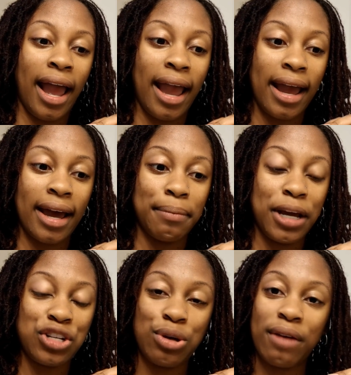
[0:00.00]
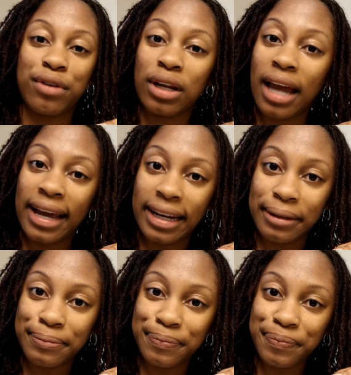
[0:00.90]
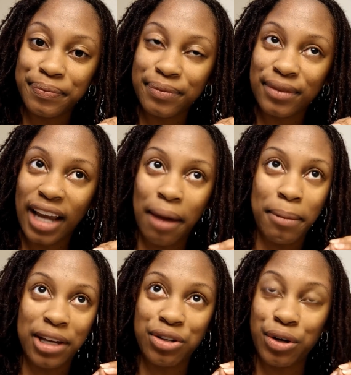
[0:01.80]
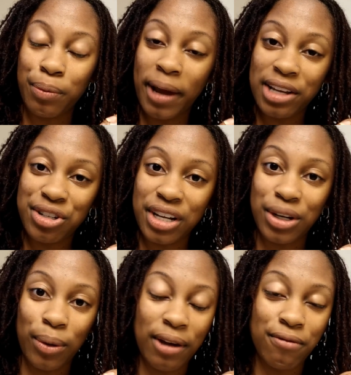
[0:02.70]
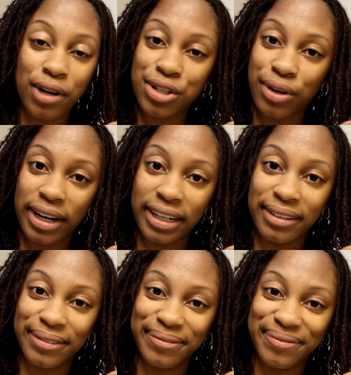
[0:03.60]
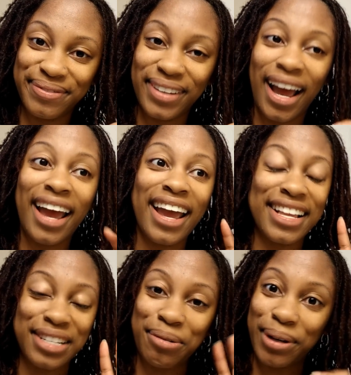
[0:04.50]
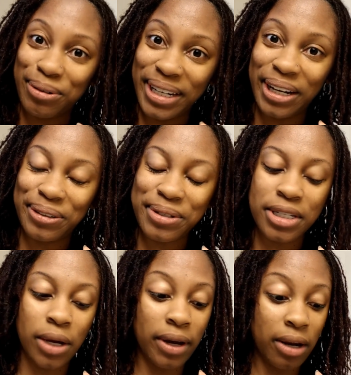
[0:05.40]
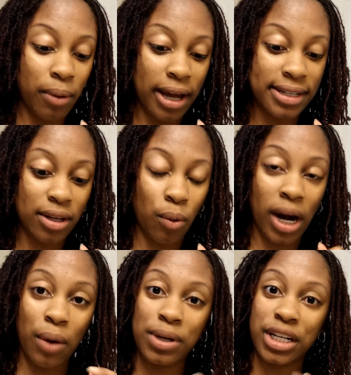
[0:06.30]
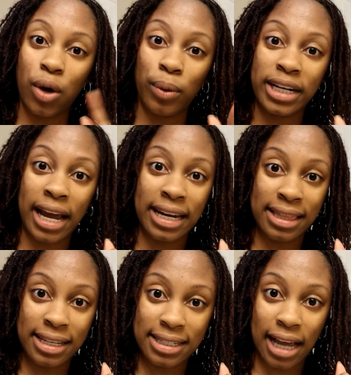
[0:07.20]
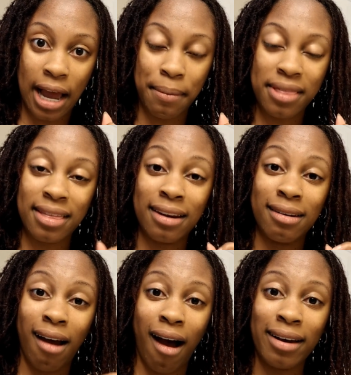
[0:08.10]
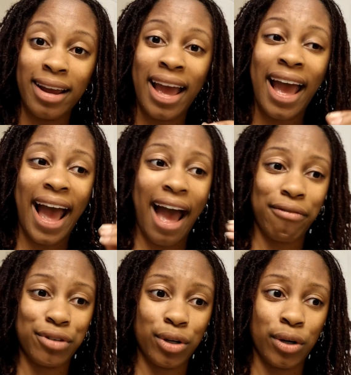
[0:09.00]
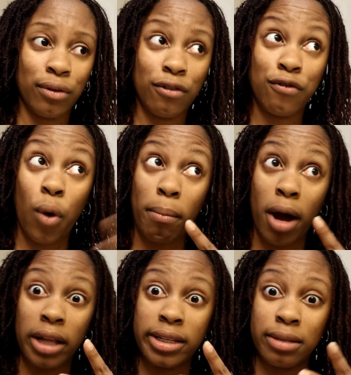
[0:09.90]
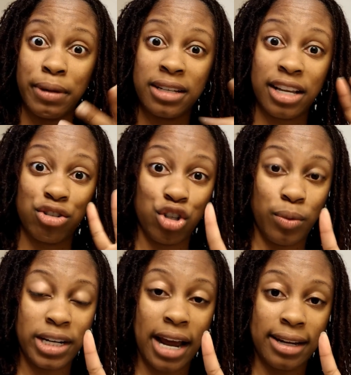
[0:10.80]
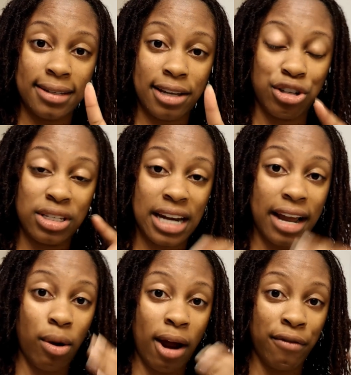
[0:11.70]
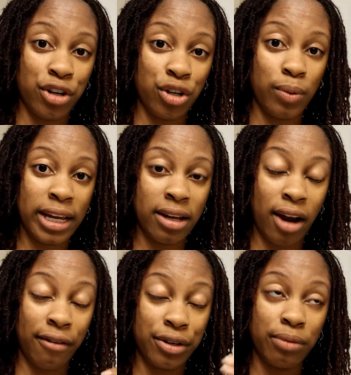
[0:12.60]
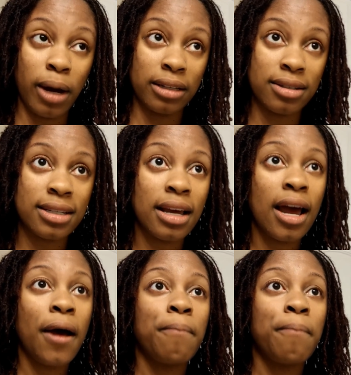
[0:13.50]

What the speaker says: and make sure you have good lighting, and make sure you're patient, don't get frustrated. It's a real deal. So, anyways, when I went to go retighten it this time, the knot after 4 months, because that's 2 retightening sessions, and I go every 2 months.